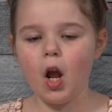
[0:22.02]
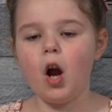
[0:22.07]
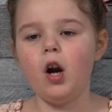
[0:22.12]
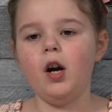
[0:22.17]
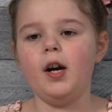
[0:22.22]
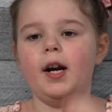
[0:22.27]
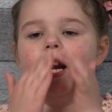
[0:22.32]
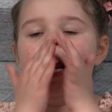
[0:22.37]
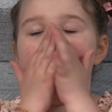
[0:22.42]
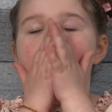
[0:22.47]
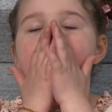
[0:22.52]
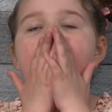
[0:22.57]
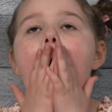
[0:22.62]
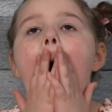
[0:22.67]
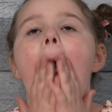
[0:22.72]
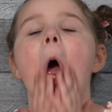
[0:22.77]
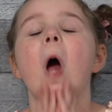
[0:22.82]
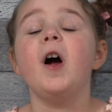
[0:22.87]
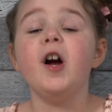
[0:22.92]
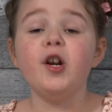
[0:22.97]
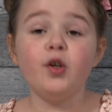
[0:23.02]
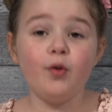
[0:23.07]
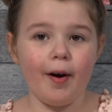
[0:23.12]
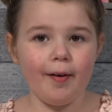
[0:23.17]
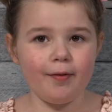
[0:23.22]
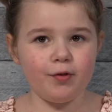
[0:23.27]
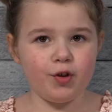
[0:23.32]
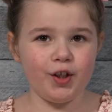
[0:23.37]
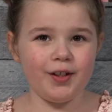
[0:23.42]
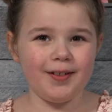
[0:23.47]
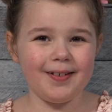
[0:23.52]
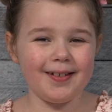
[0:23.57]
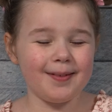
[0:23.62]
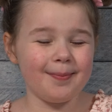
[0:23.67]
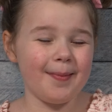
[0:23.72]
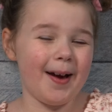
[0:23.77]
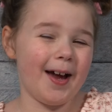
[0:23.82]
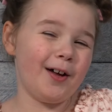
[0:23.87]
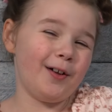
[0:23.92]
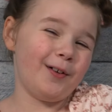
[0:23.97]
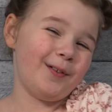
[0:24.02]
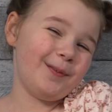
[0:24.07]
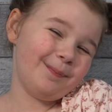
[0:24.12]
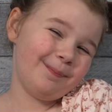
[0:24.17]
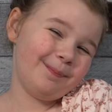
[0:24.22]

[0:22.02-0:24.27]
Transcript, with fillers: All right. Do I have a cheesy smile?